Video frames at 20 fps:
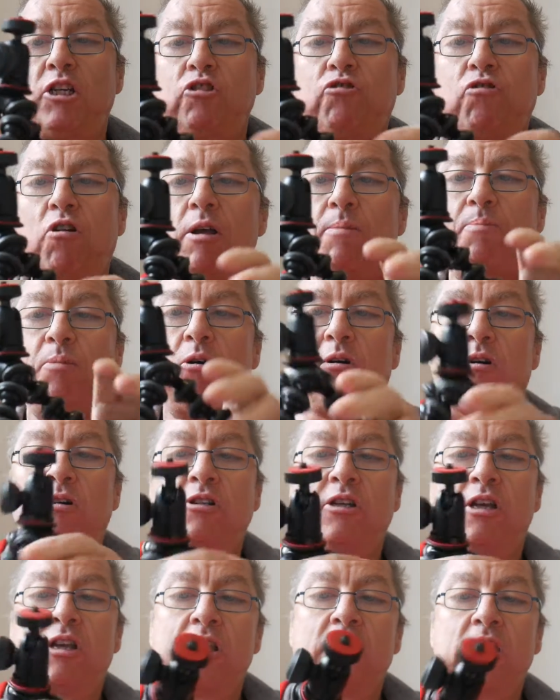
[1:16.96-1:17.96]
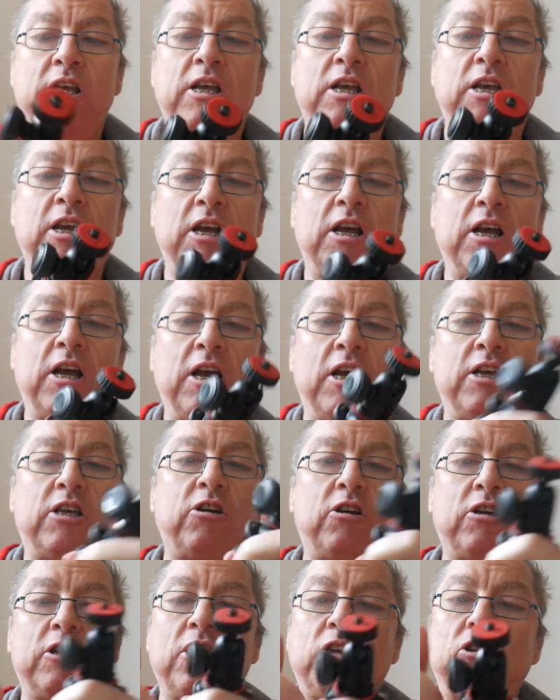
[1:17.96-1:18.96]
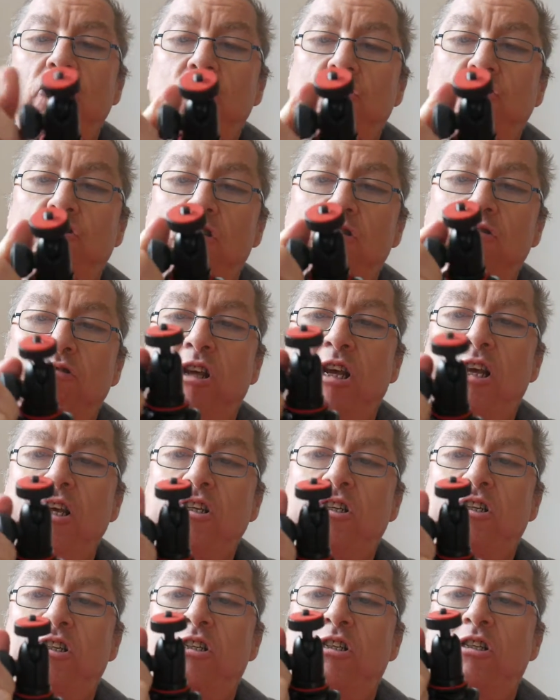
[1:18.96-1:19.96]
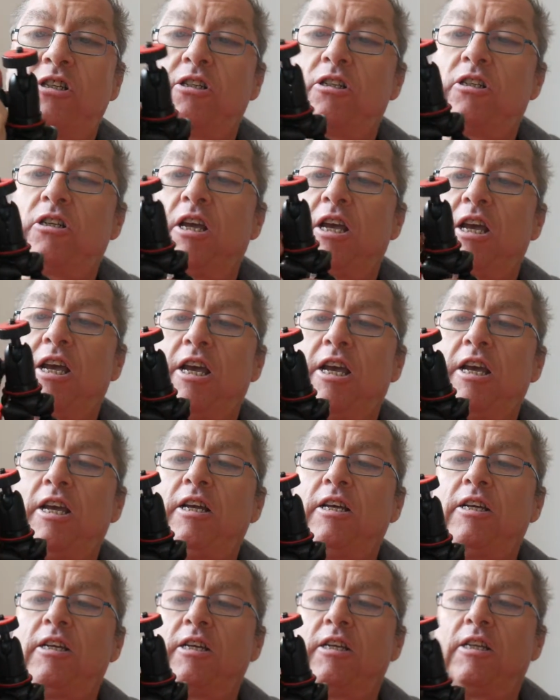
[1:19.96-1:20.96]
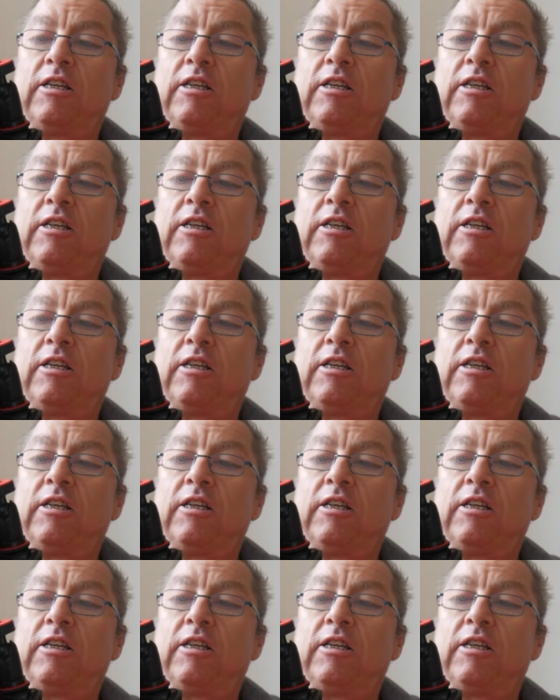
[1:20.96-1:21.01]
tripod. You can unscrew this here